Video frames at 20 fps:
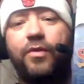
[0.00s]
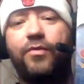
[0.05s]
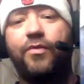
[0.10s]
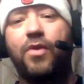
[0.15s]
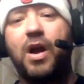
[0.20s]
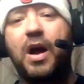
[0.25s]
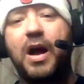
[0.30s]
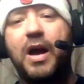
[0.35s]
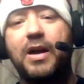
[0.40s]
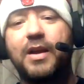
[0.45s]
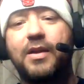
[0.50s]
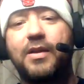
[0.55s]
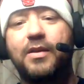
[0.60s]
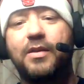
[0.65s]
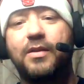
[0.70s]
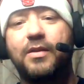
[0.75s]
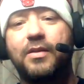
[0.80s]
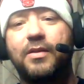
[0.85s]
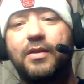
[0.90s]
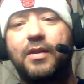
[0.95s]
of Rock.
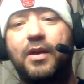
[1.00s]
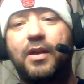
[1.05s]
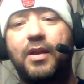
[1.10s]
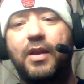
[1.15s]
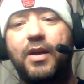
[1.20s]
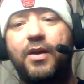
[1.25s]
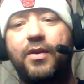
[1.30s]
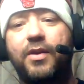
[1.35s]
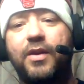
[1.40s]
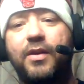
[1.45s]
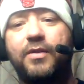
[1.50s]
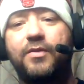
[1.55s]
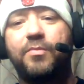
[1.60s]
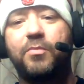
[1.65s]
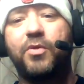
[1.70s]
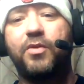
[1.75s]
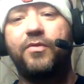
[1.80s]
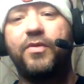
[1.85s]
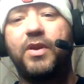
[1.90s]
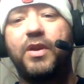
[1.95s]
Hilarious
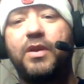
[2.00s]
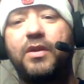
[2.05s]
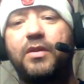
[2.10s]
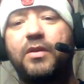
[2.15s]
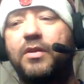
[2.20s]
movie.